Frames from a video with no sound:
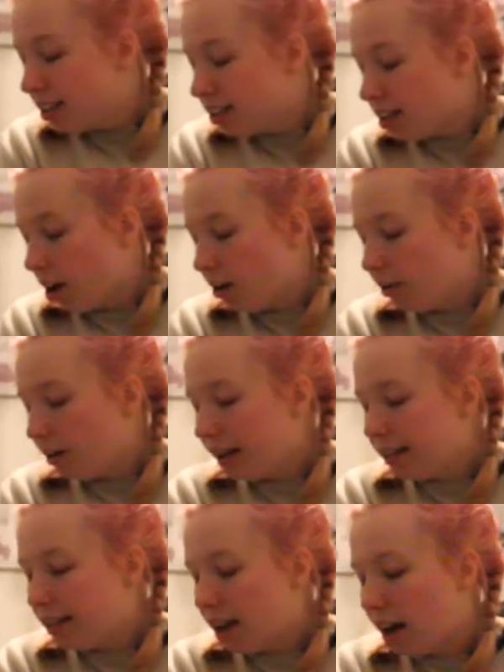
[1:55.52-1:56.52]
So
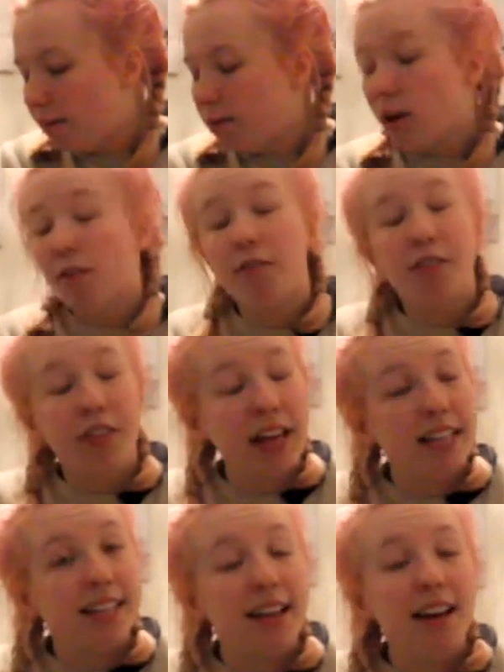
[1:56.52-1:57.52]
in terms of
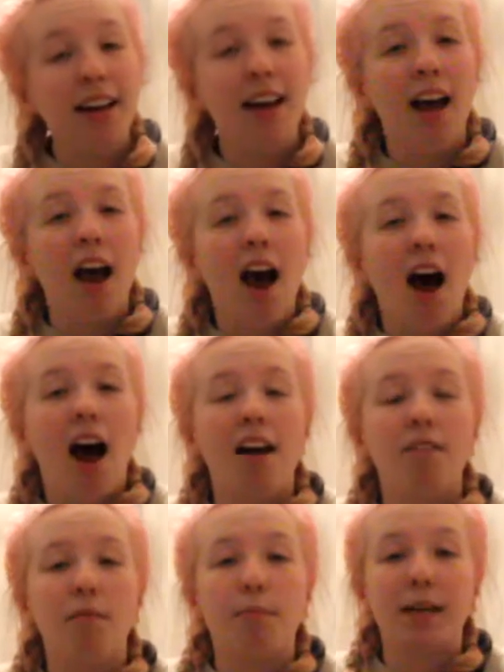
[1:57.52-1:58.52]
theatre,
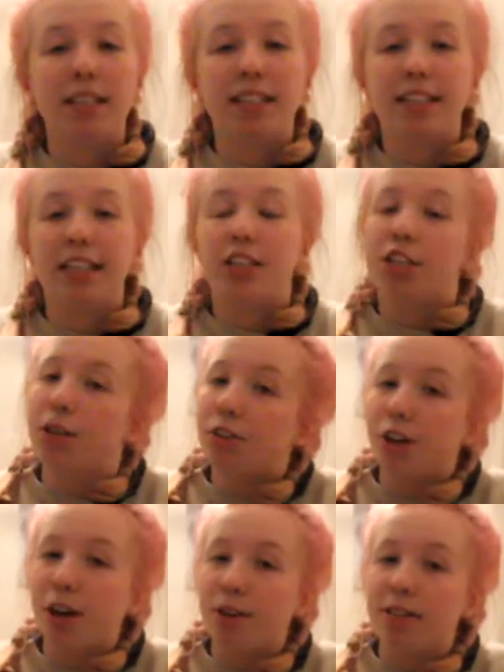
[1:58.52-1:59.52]
I've been to see 2
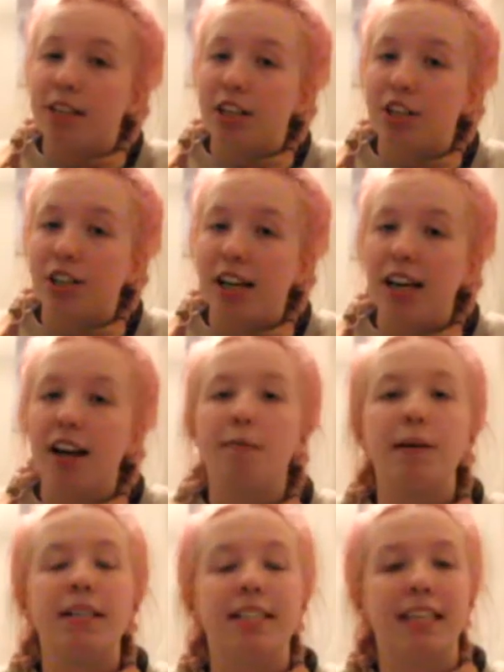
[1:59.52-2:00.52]
shows this year.
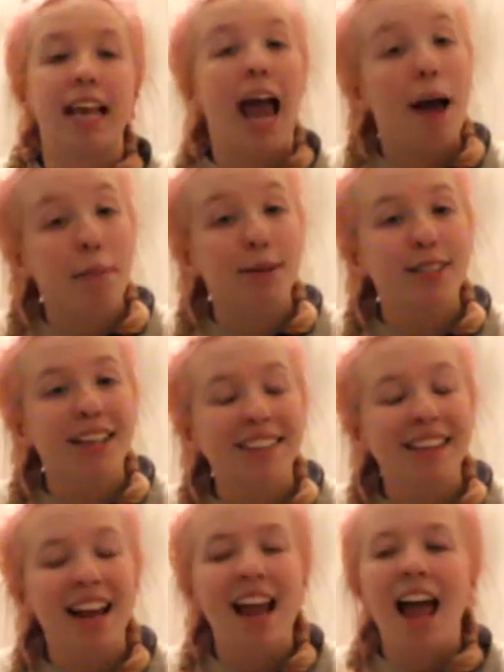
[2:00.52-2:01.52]
I've been to see
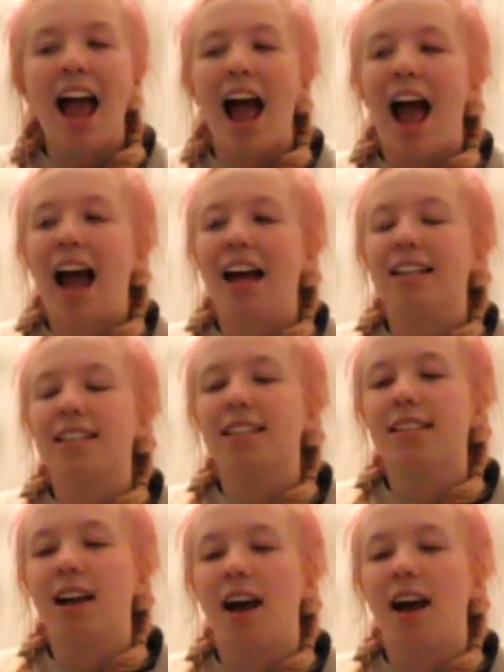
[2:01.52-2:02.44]
Hamilton and